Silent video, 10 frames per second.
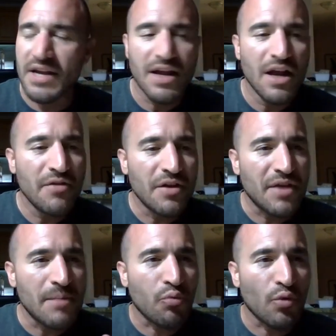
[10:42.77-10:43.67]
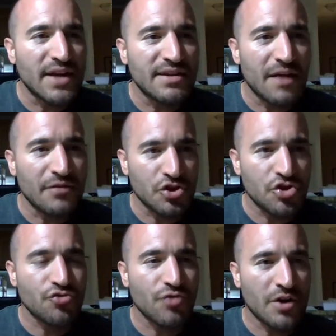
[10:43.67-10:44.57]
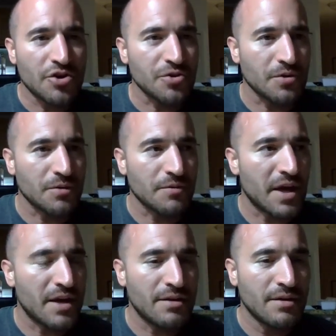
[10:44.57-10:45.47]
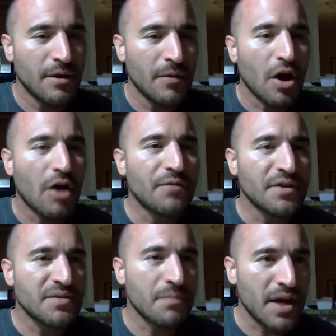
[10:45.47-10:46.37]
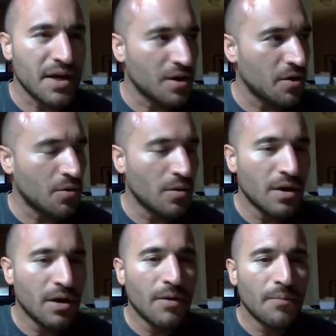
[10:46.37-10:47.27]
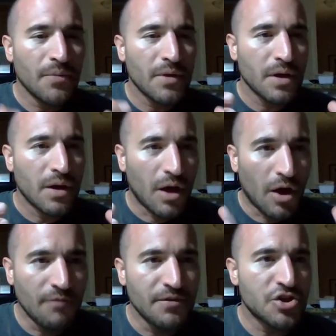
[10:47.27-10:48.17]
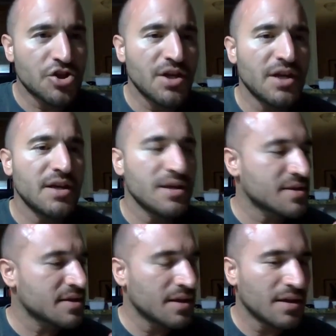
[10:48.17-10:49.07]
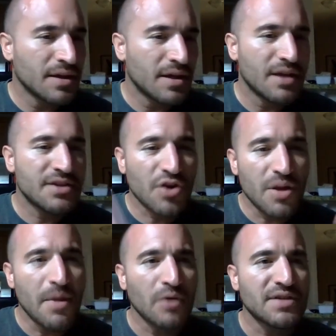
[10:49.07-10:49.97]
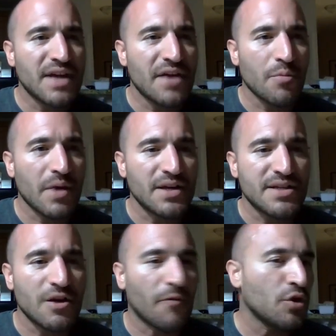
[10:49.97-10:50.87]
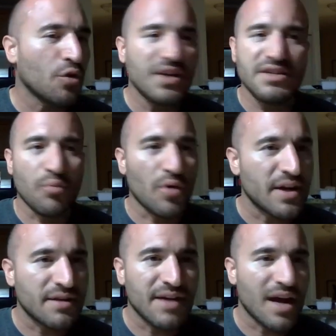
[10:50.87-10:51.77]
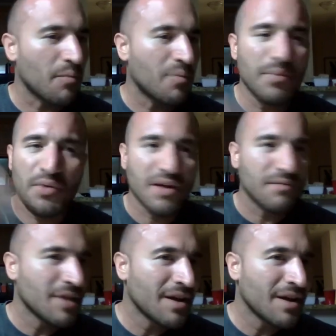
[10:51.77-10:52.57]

That they break down the structure then of the tomato, of the cheese. It's going to melt together by itself. You don't need to break it down. People get.